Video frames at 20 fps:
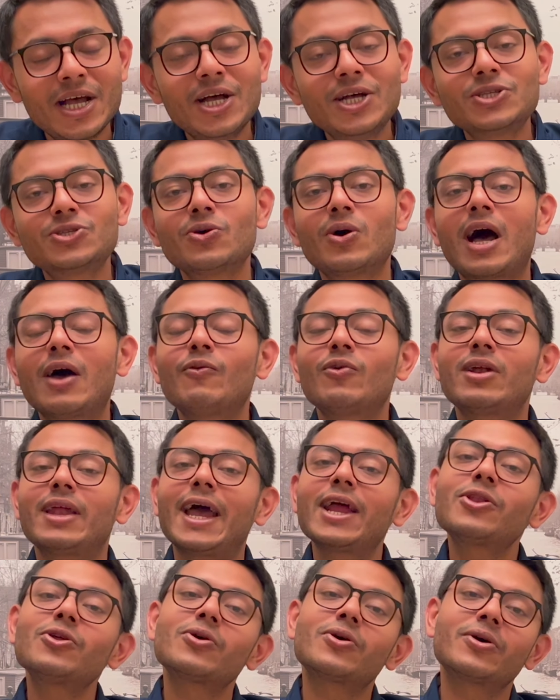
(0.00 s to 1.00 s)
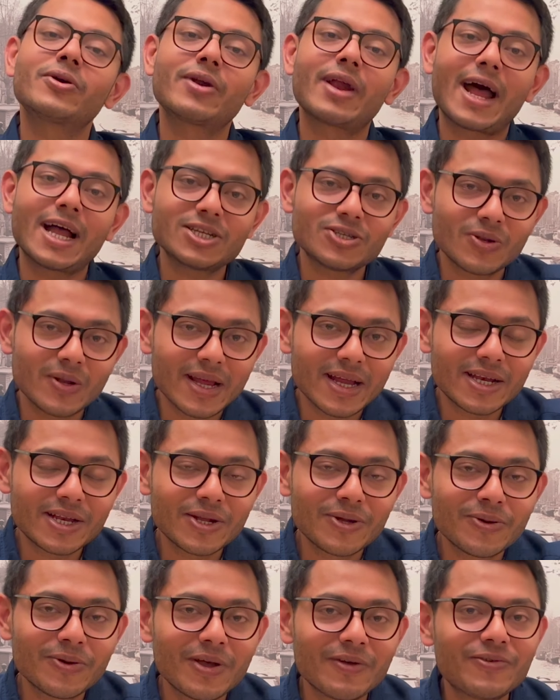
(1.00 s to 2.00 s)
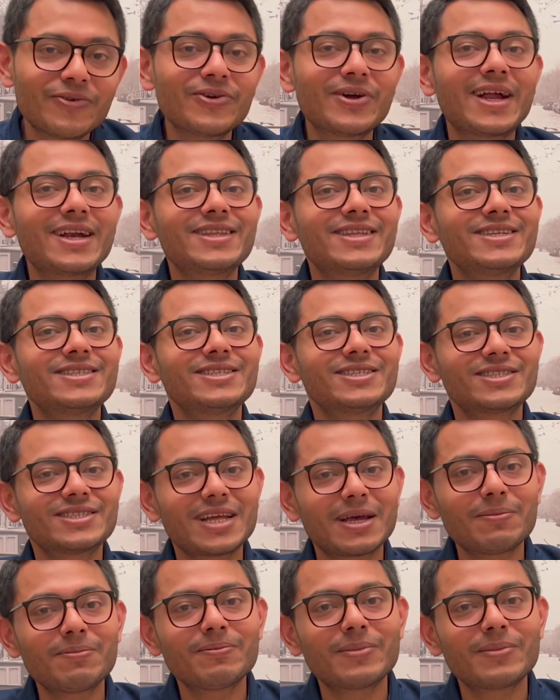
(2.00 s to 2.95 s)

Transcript: So I would like to congratulate you if you're at this step,